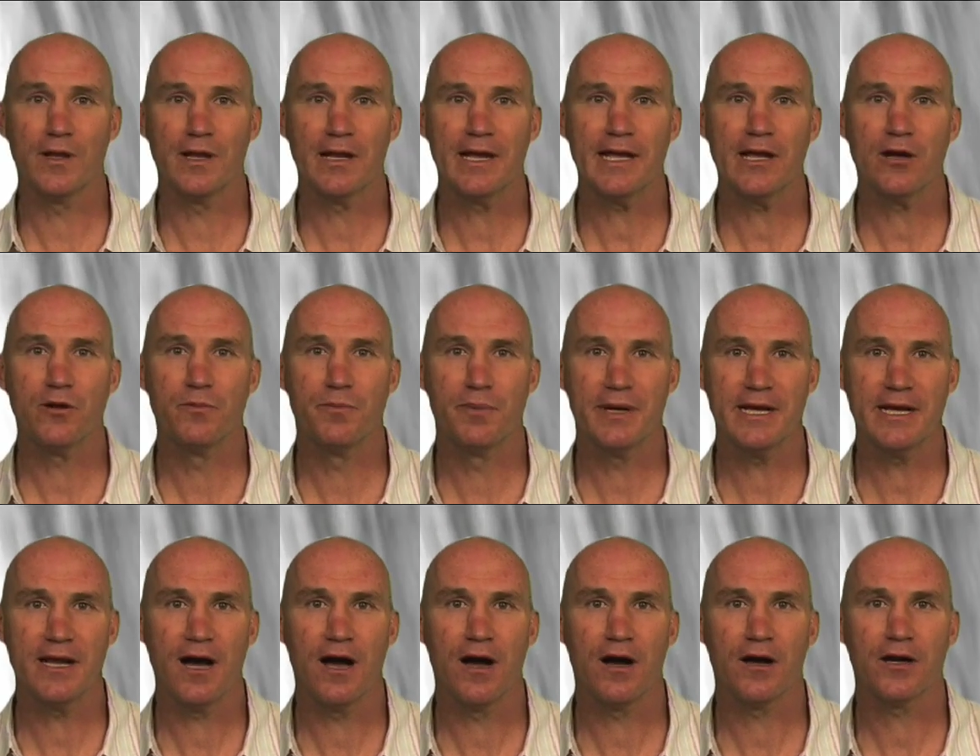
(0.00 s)
Leo
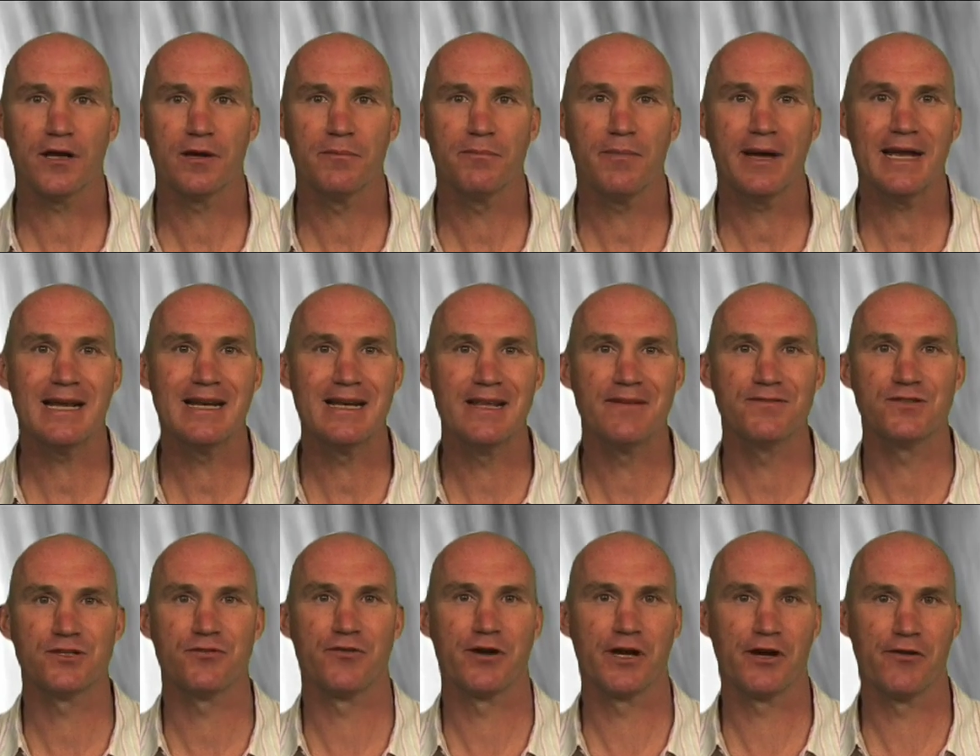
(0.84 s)
Beenhakker may live
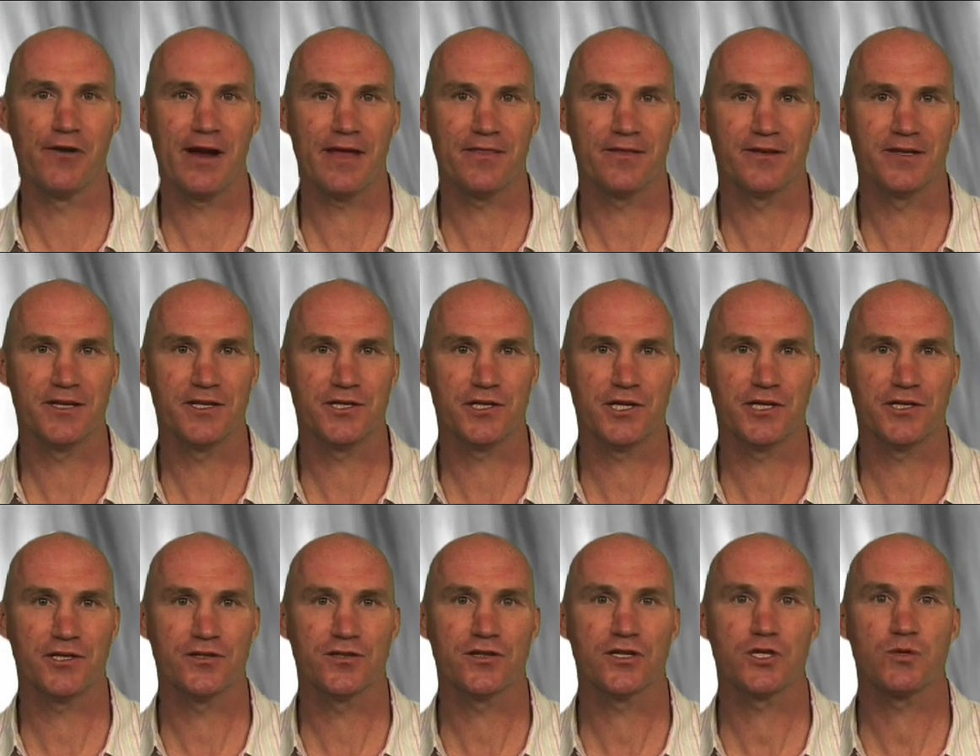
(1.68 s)
to regret the
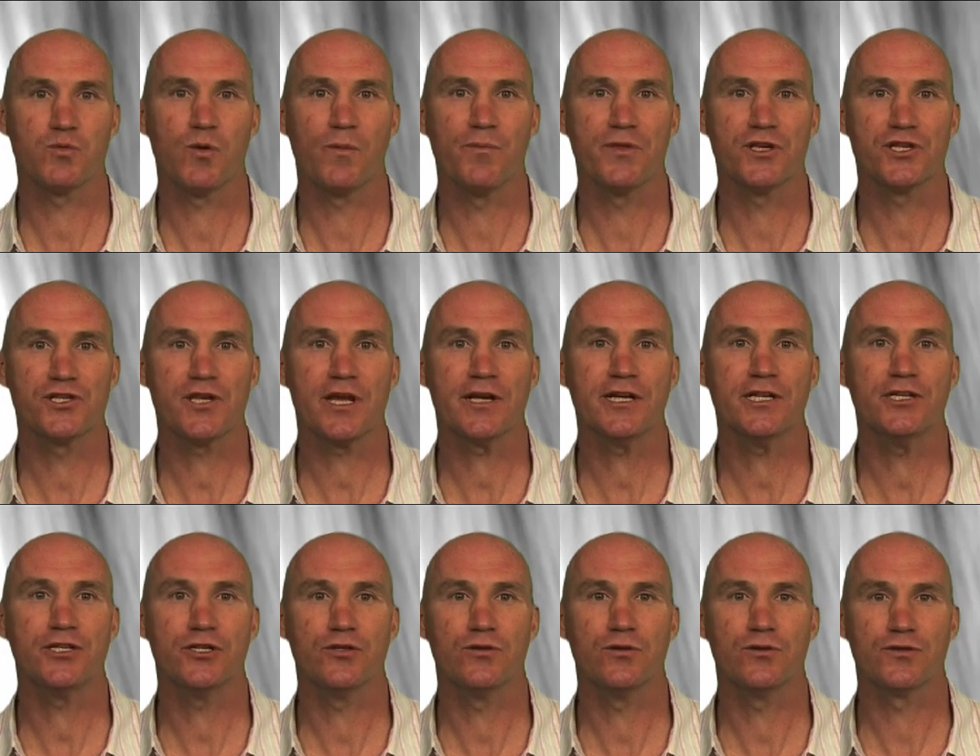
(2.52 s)
decision to swap the sunny
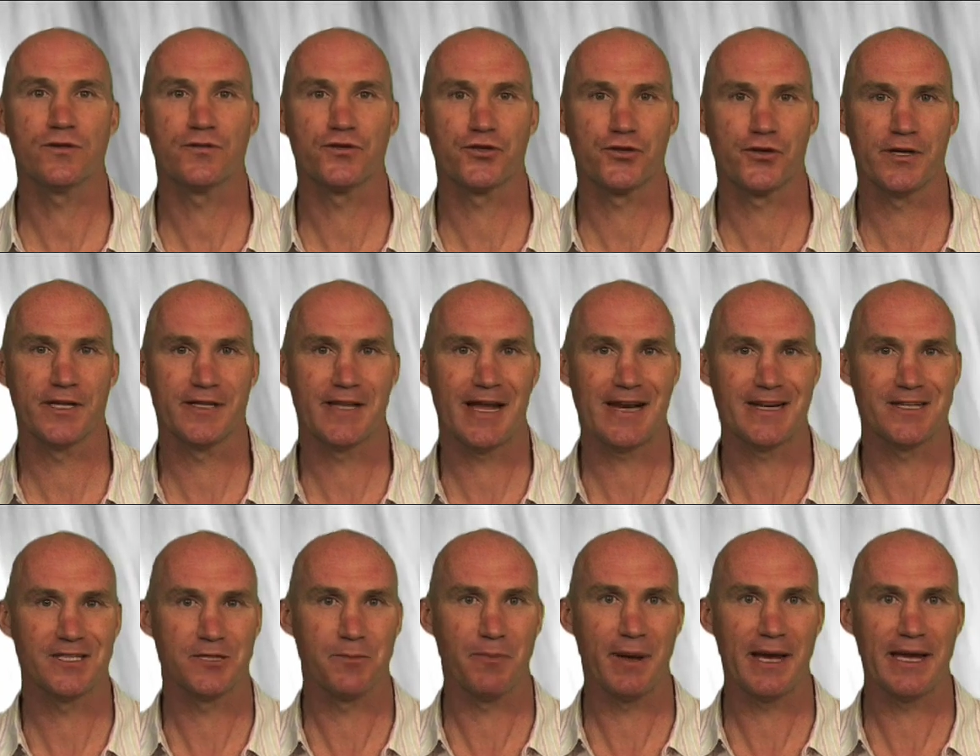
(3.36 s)
shores of Trinidad
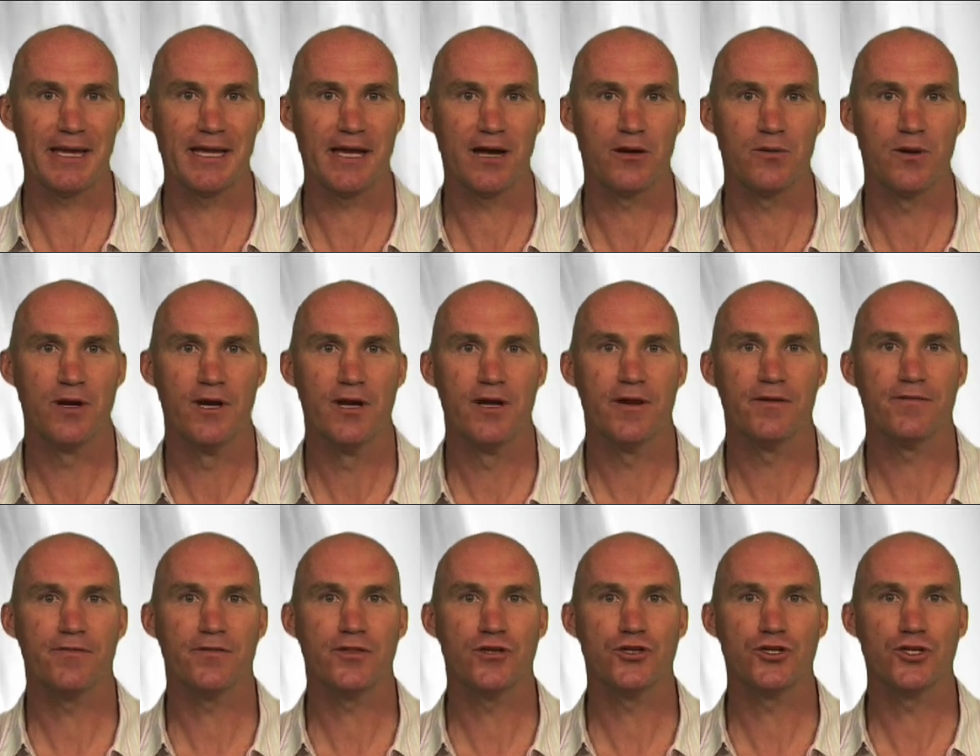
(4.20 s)
and Tobago
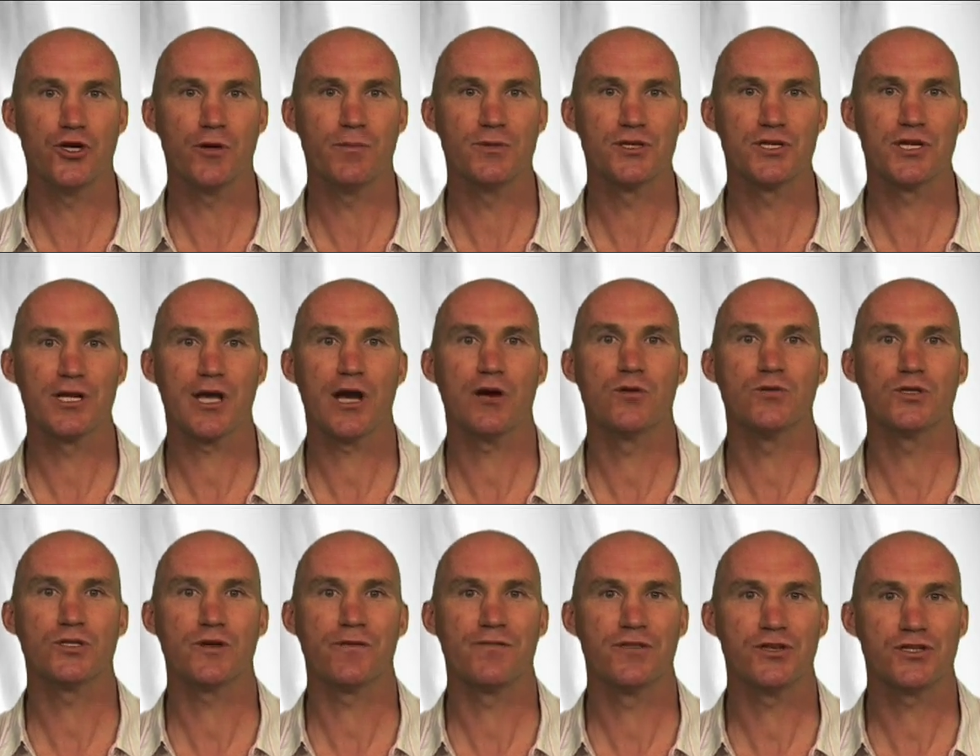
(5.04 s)
for the job as
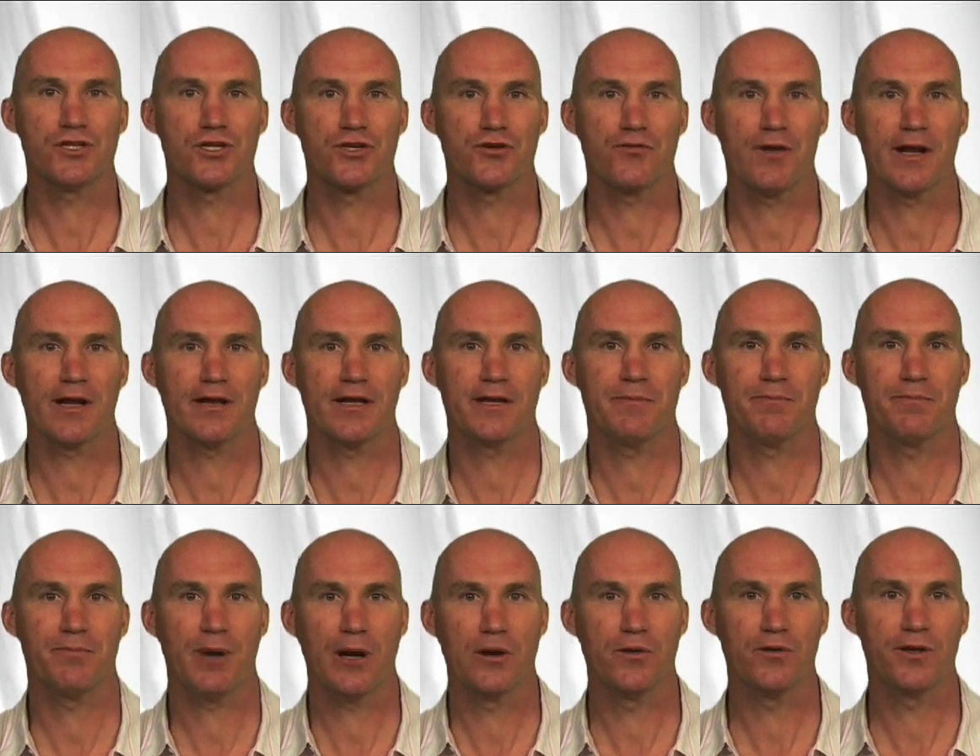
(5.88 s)
coach of the struggling
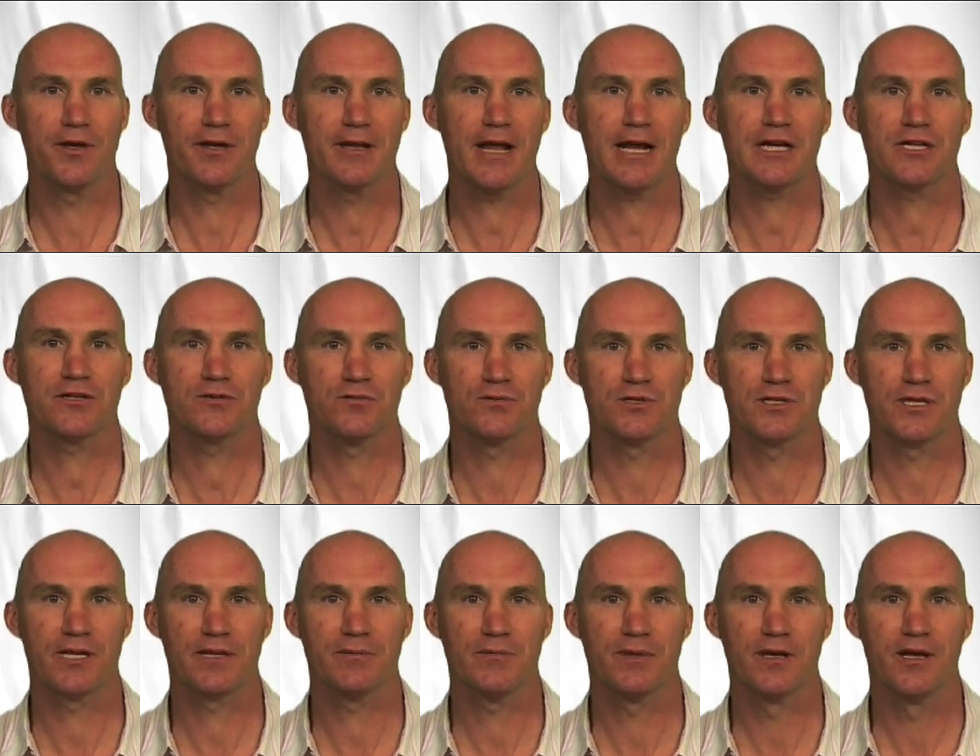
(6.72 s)
Poland national
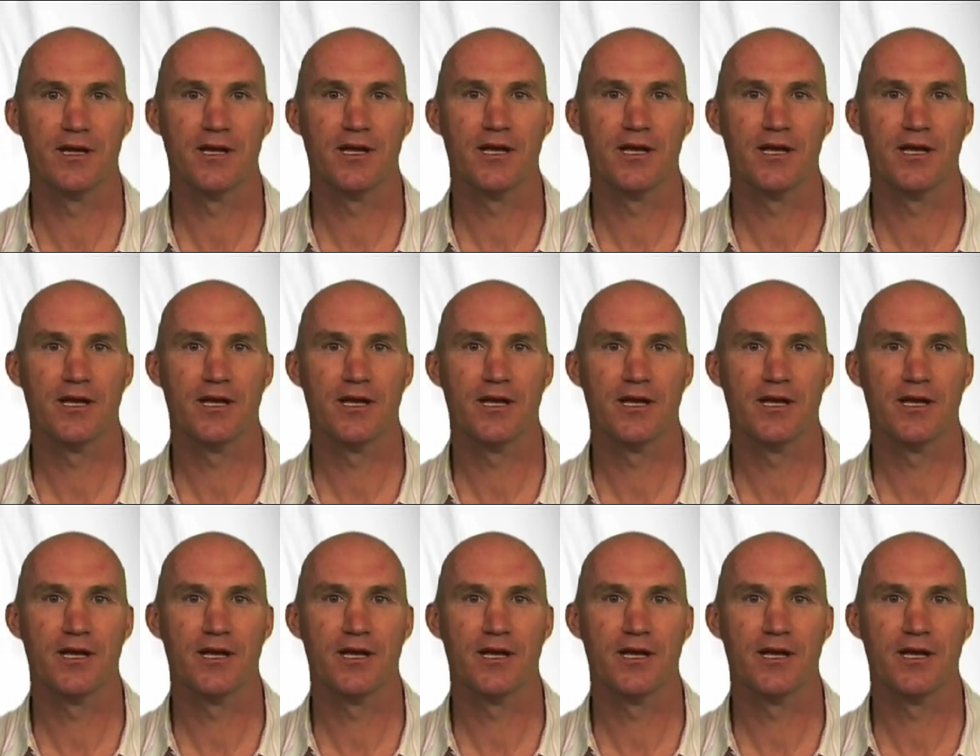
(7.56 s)
team.